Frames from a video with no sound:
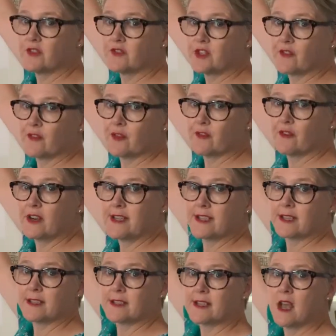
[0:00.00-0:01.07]
of different
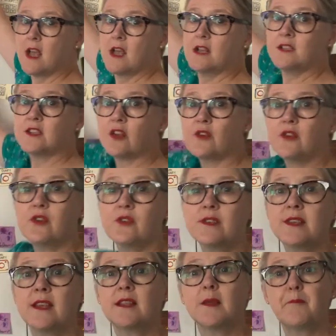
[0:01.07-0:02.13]
reasons. So
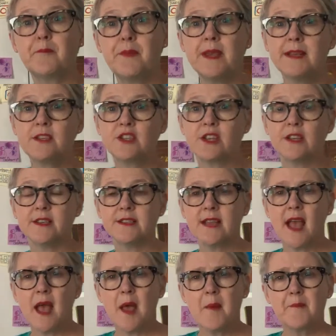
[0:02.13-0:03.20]
using the pictures
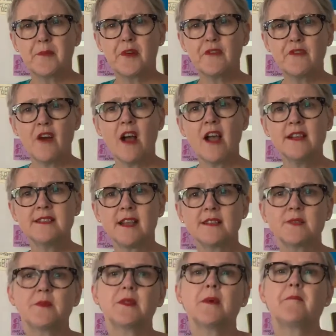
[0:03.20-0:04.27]
provides
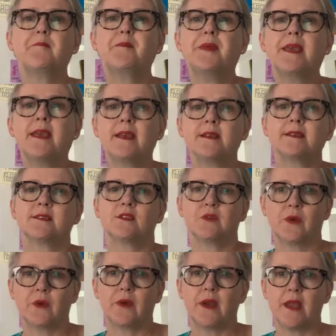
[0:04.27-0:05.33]
us with a bigger
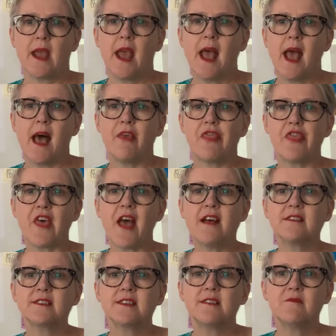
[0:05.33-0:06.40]
story,
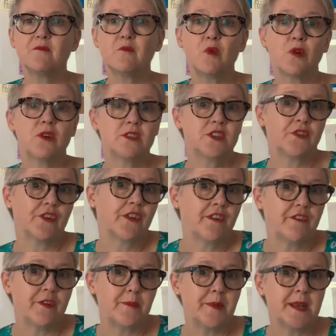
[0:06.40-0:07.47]
1,000 words for
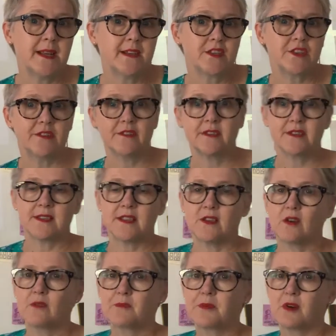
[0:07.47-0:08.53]
every picture, as the
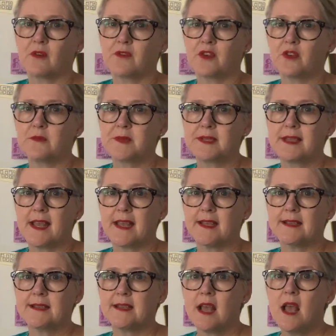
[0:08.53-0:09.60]
old proverb
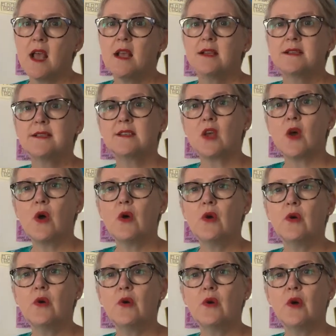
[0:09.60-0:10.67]
says.
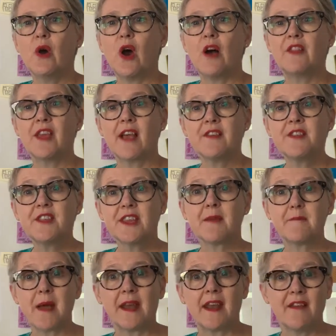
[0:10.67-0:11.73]
So the other thing
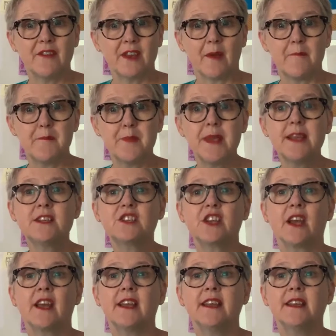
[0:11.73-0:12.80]
about having a picture
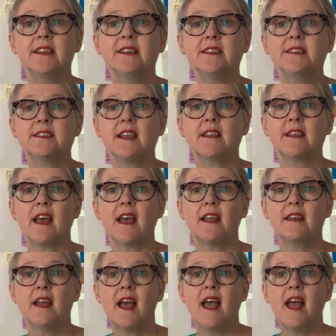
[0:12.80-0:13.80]
is that